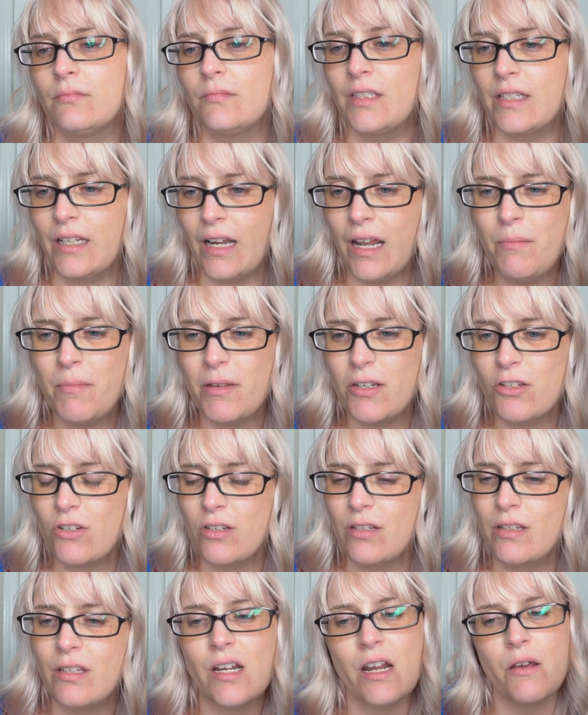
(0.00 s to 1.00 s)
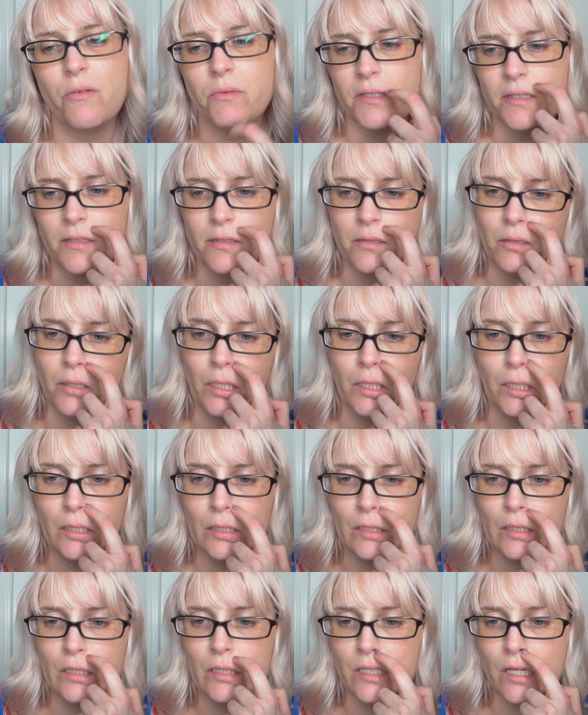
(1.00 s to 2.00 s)
Did I mention that I was
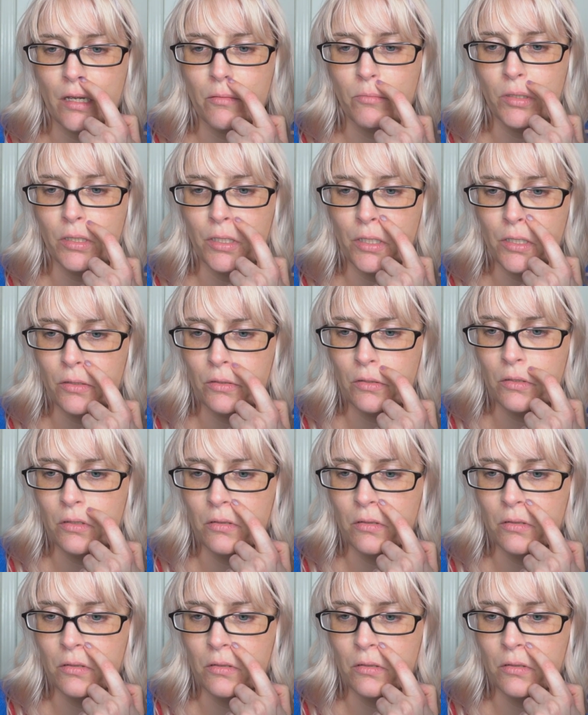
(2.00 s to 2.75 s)
linking it down below?